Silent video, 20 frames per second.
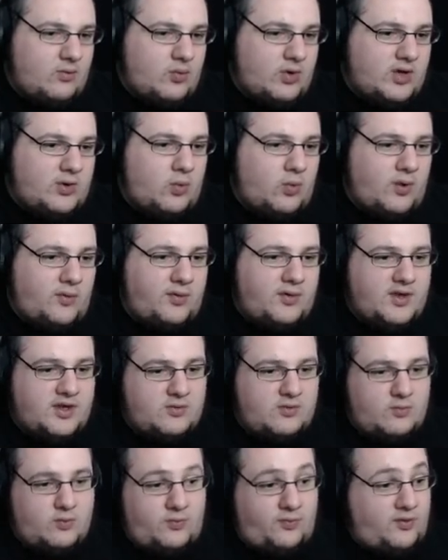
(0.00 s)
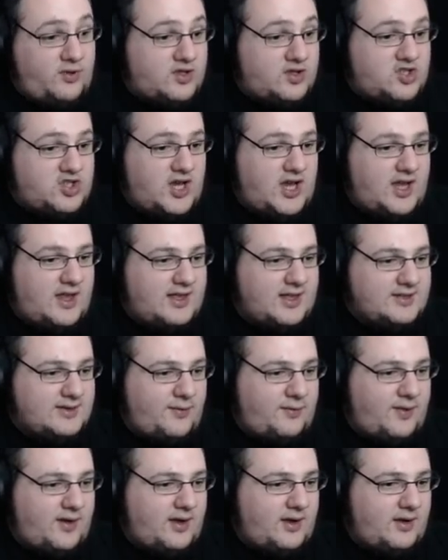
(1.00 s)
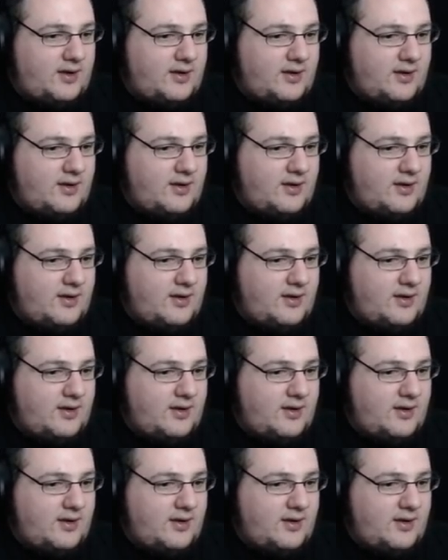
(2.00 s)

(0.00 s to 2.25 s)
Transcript: We can walk through the chair. That's the thing.